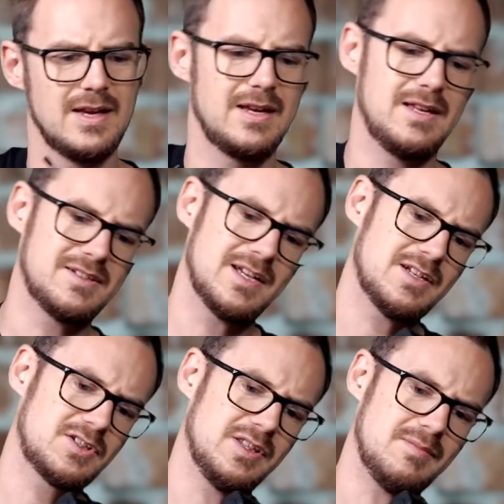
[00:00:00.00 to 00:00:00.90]
is
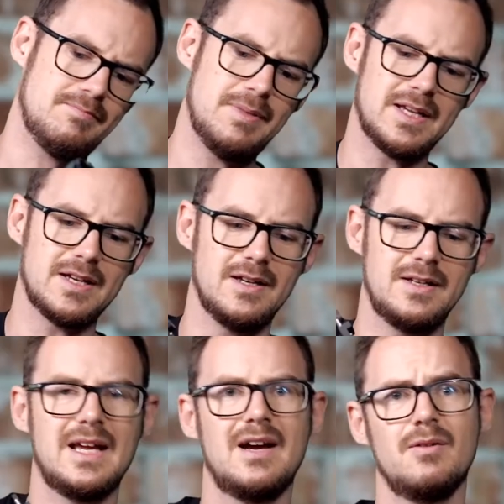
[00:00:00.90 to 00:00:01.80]
actually bigger
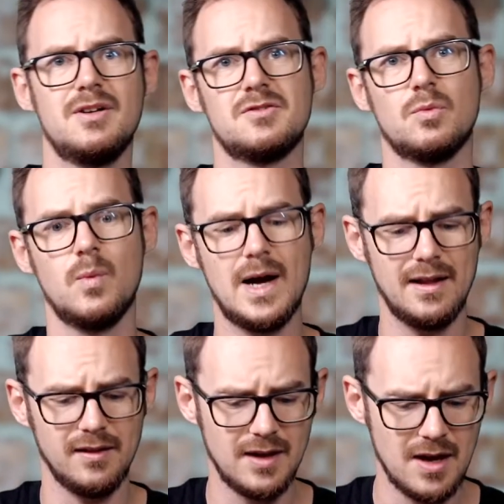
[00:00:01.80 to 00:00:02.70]
now as
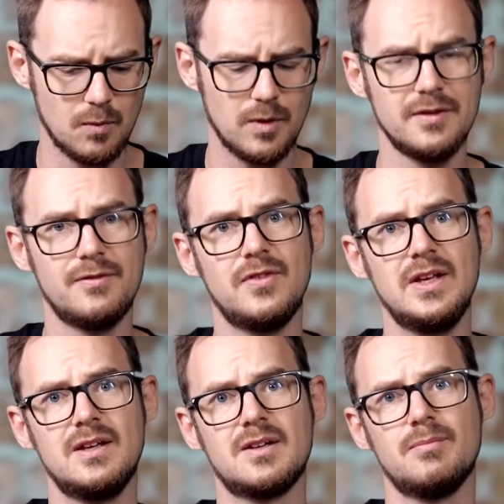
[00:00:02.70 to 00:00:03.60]
well. One of
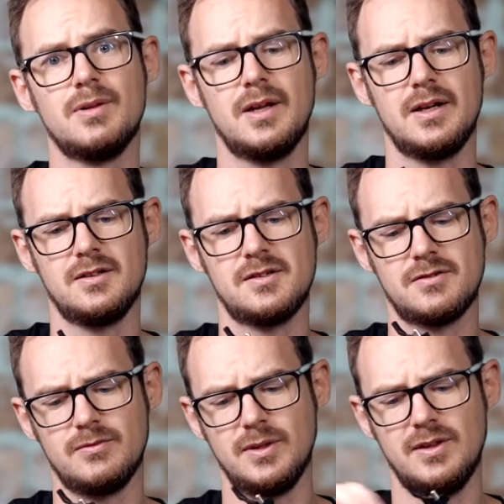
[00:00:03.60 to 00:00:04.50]
the
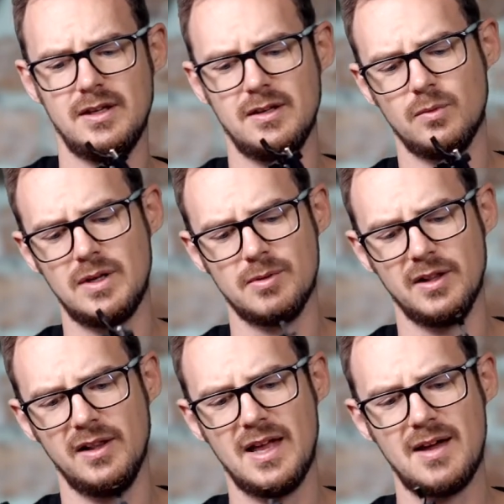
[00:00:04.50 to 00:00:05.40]
complaints with the
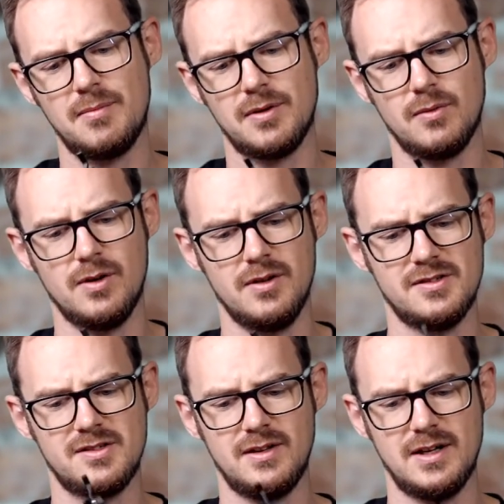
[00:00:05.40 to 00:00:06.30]
Weebill Lab
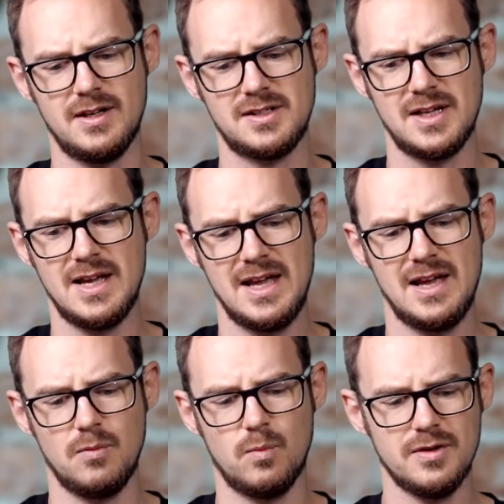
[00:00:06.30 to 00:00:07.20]
was that
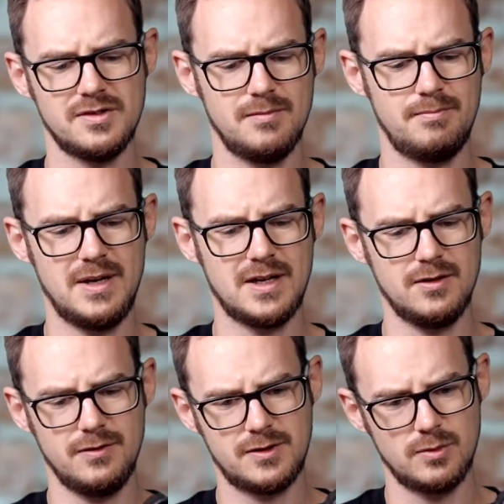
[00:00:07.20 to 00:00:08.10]
it wasn't big
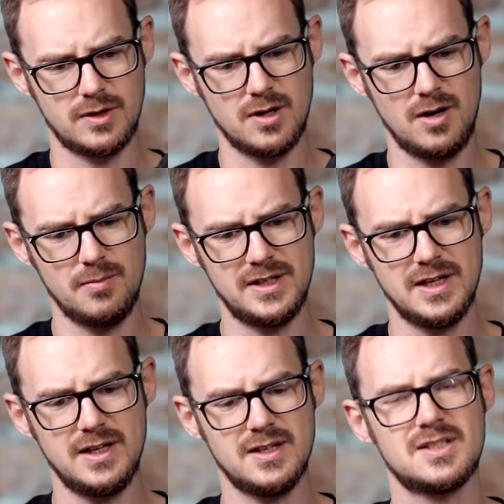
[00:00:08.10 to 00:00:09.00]
enough to
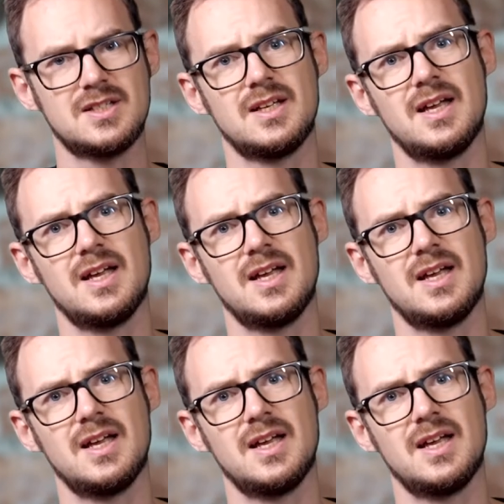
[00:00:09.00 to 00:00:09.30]
accommodate